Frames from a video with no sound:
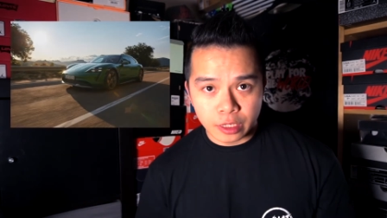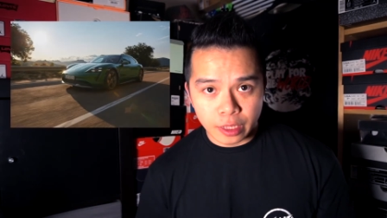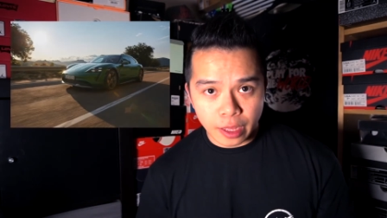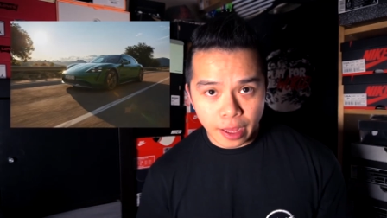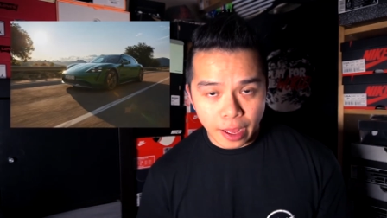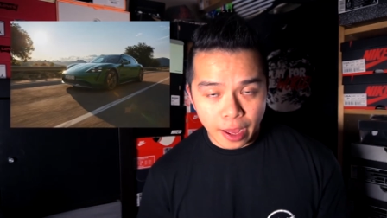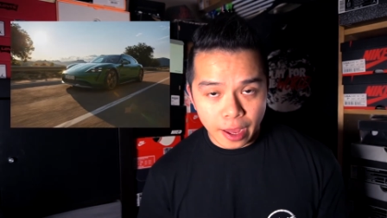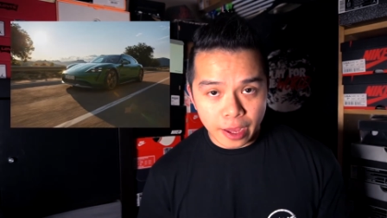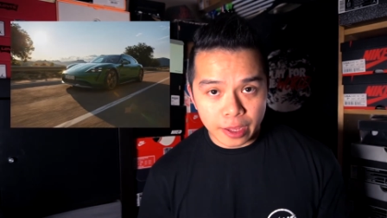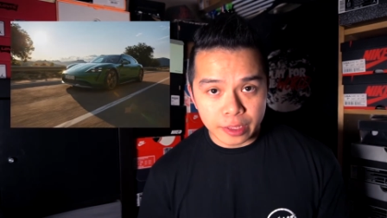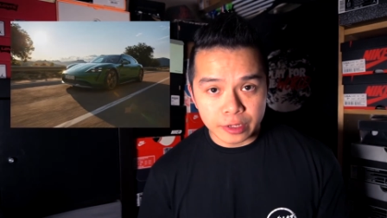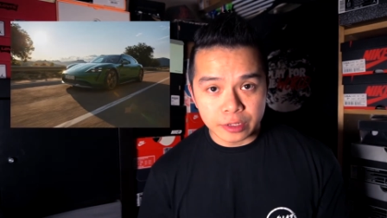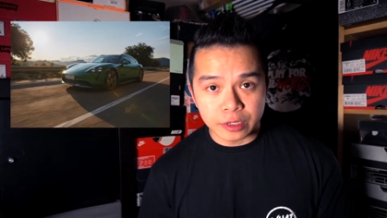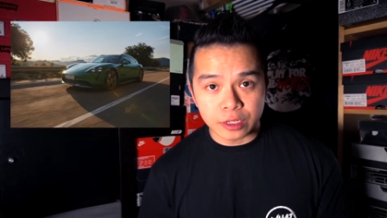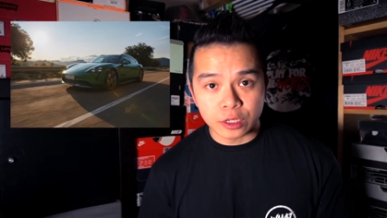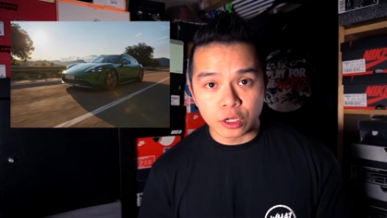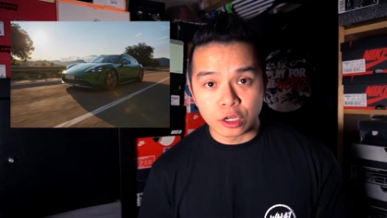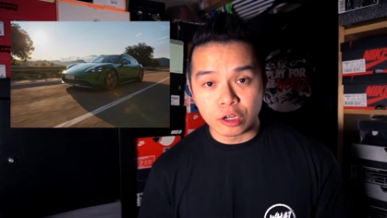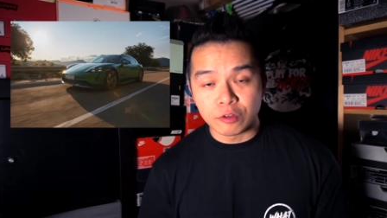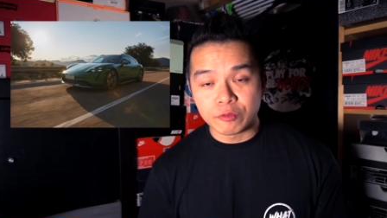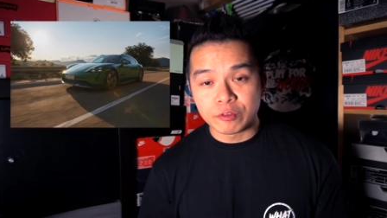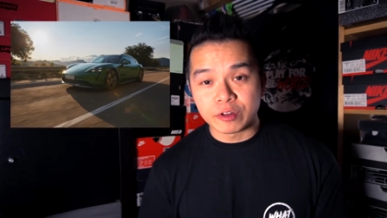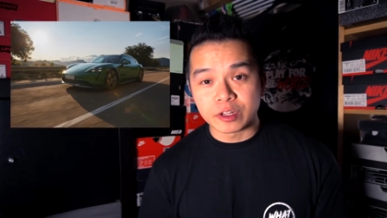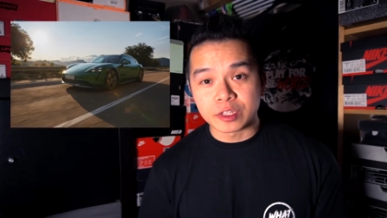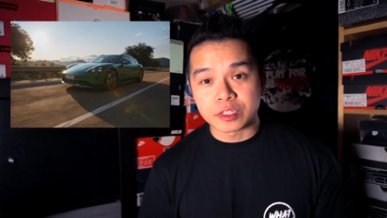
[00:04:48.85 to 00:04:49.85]
and they
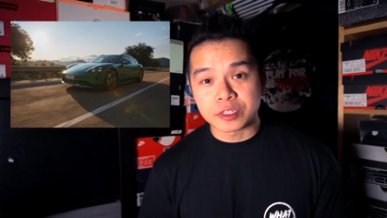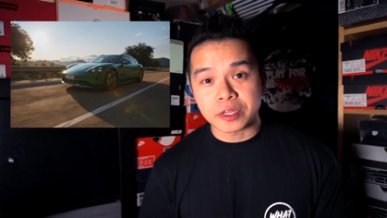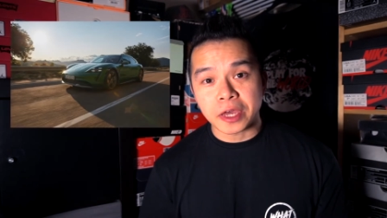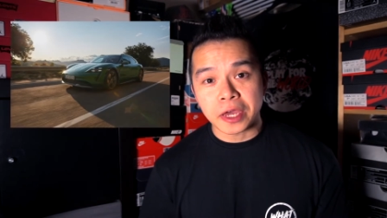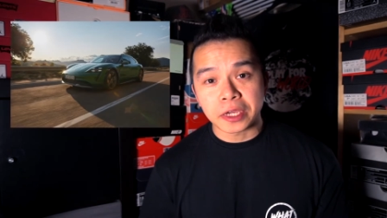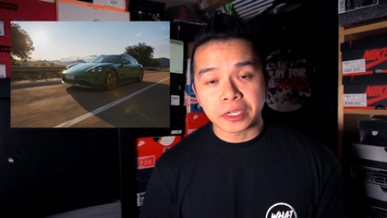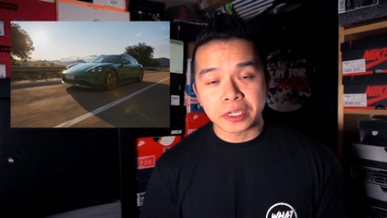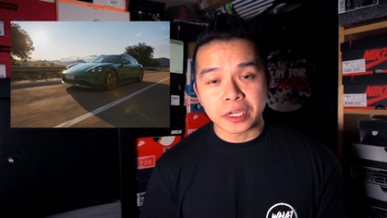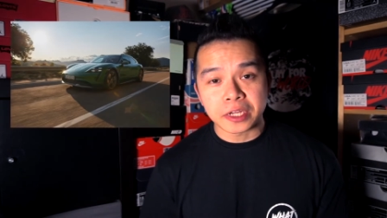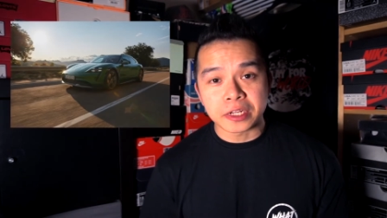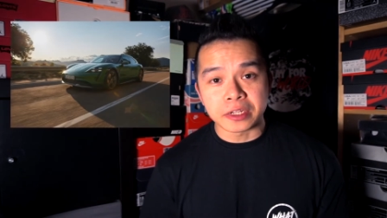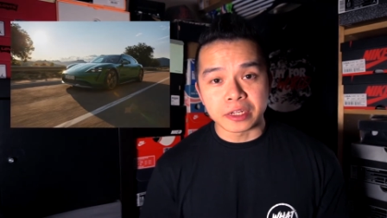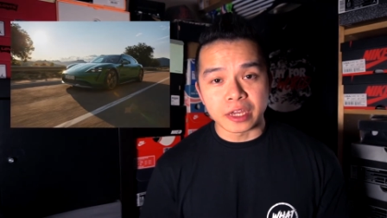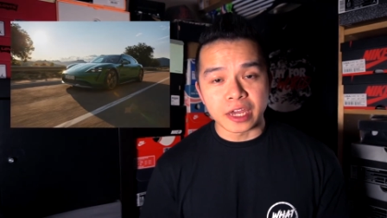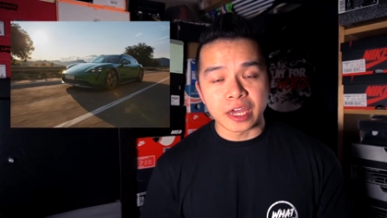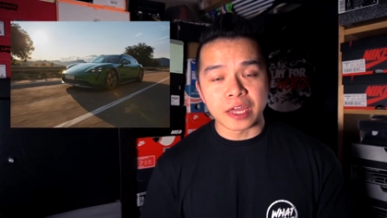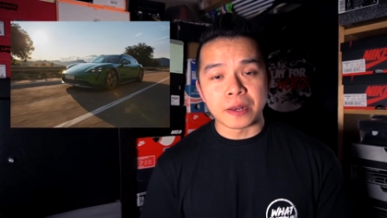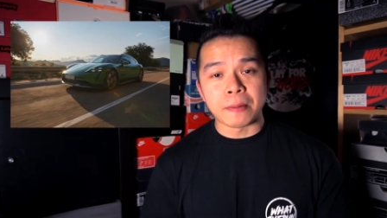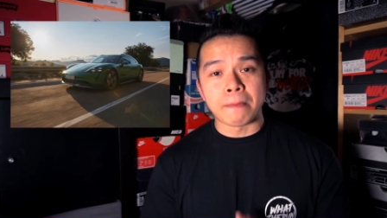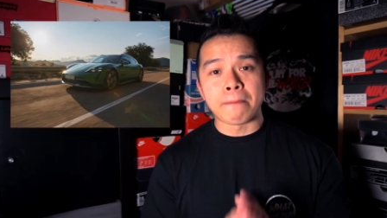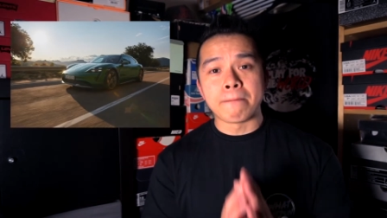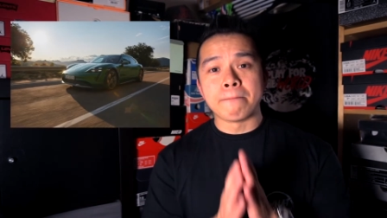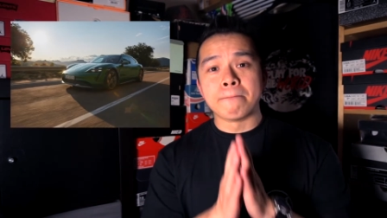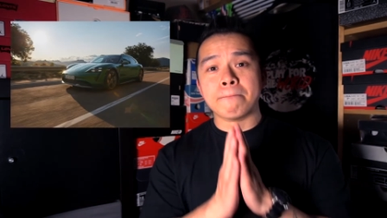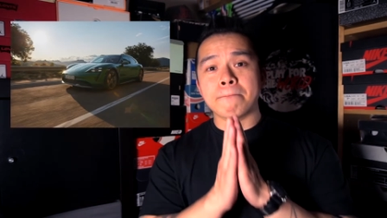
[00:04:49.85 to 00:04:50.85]
offer the Taycan
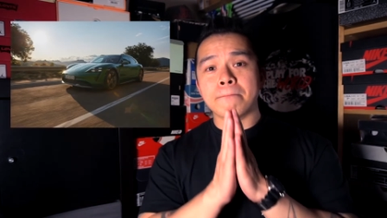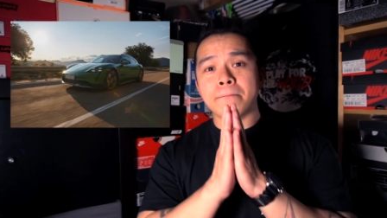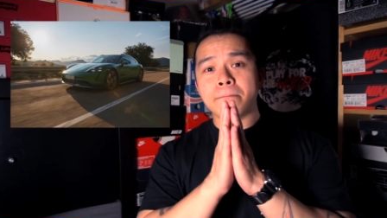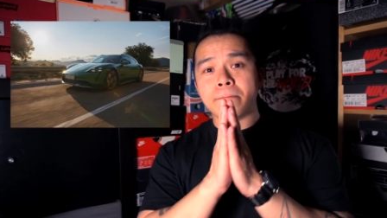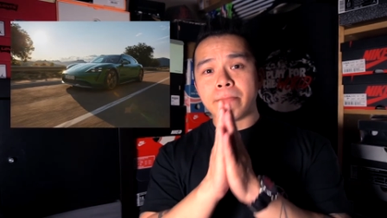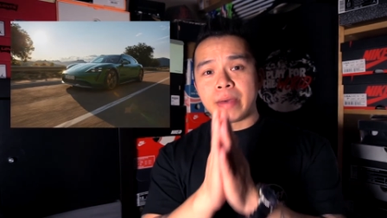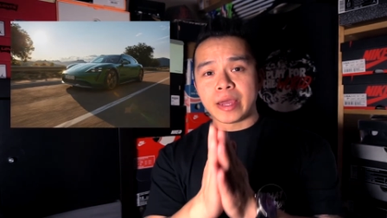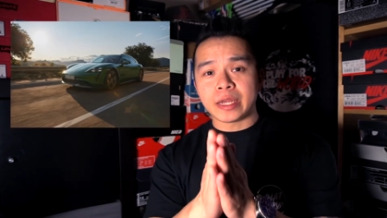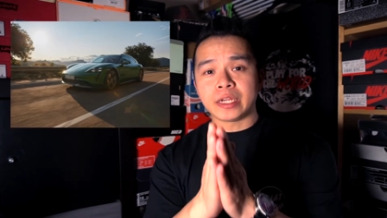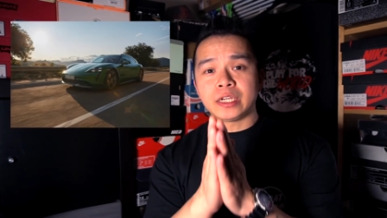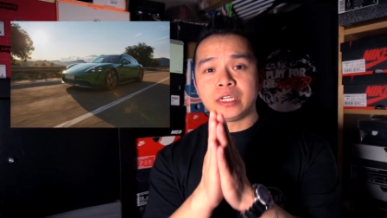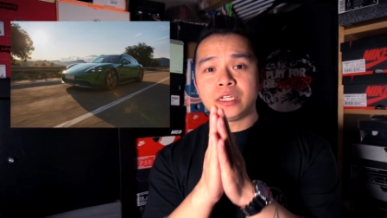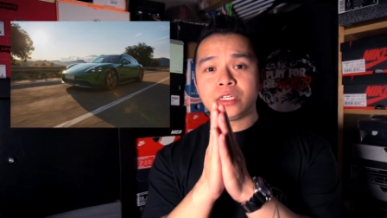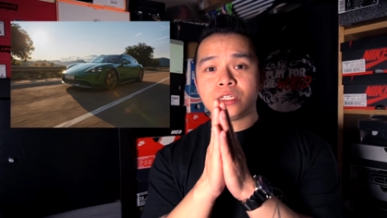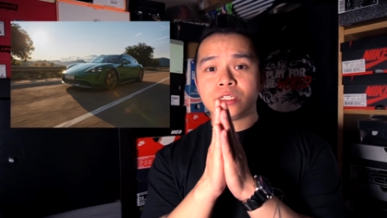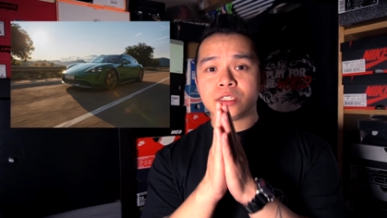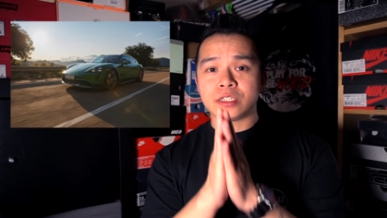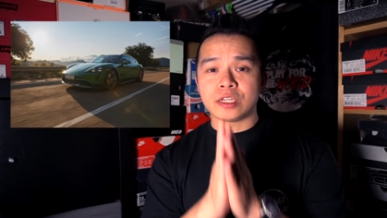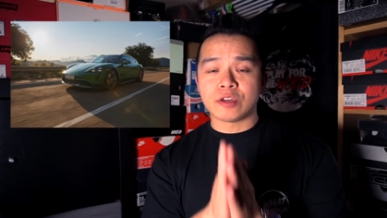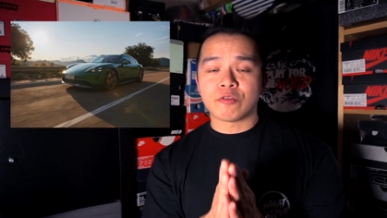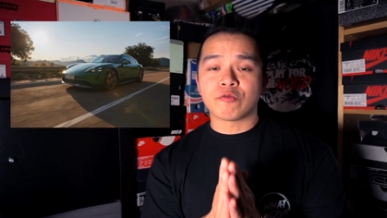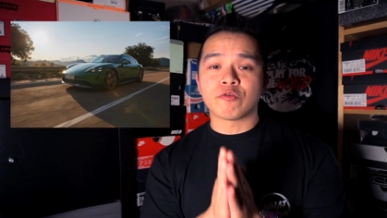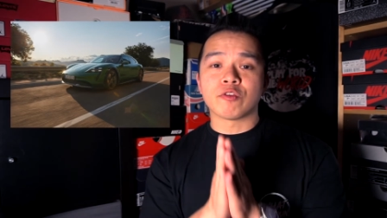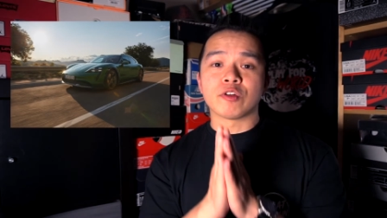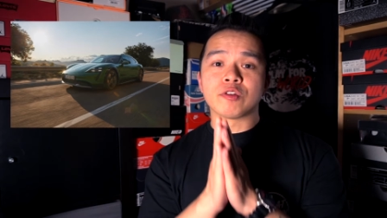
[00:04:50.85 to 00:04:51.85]
in many
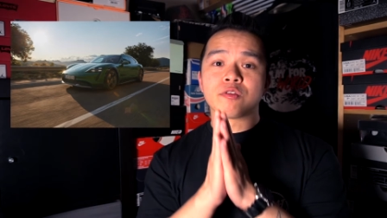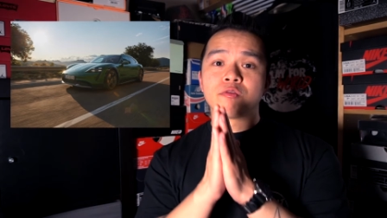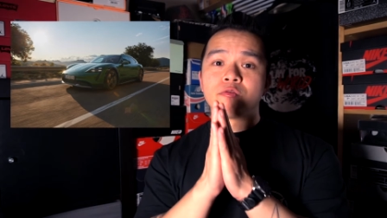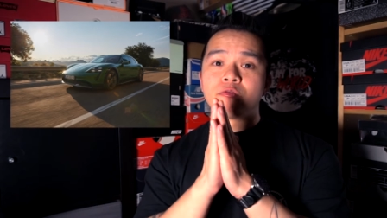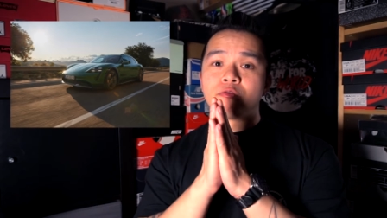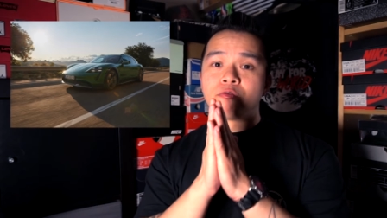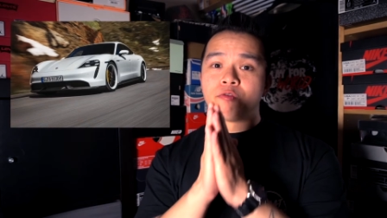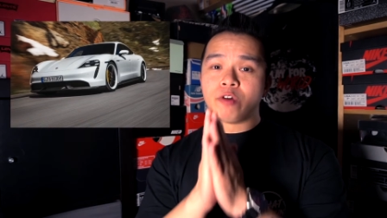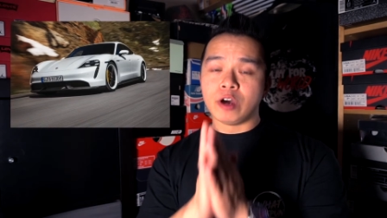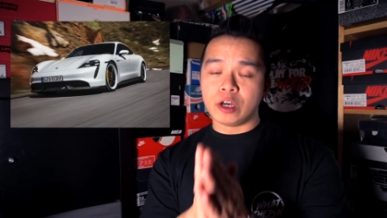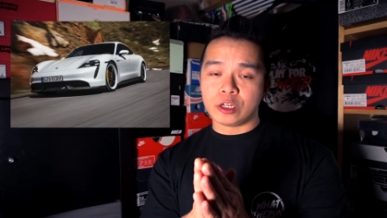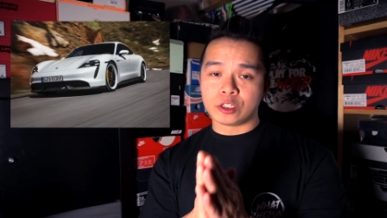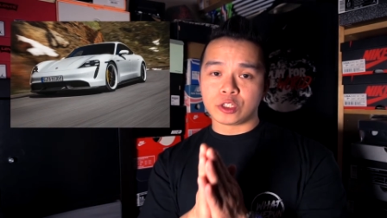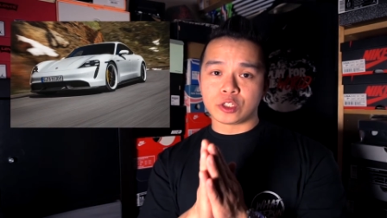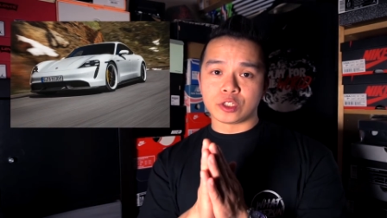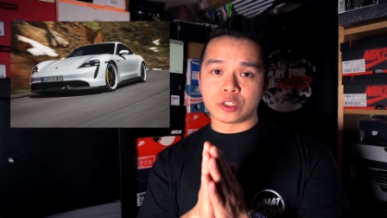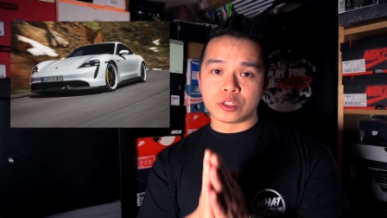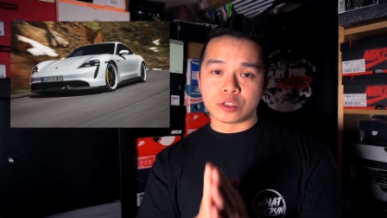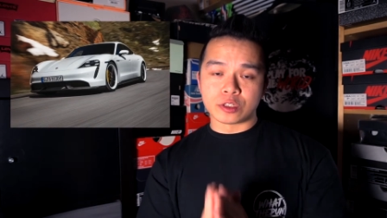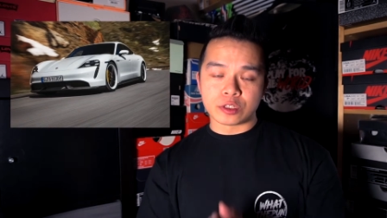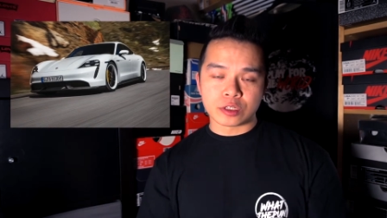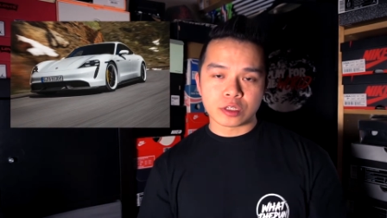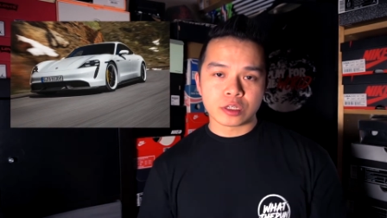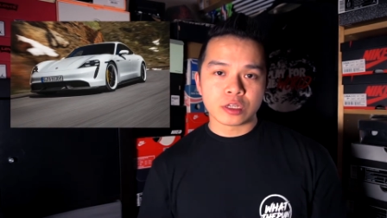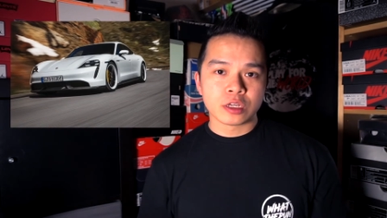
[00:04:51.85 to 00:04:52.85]
different
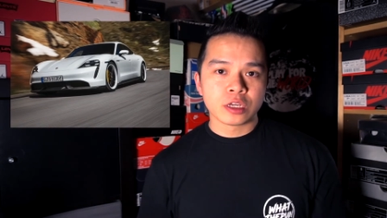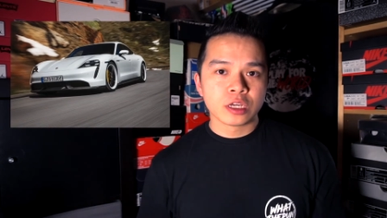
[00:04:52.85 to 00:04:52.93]
versions.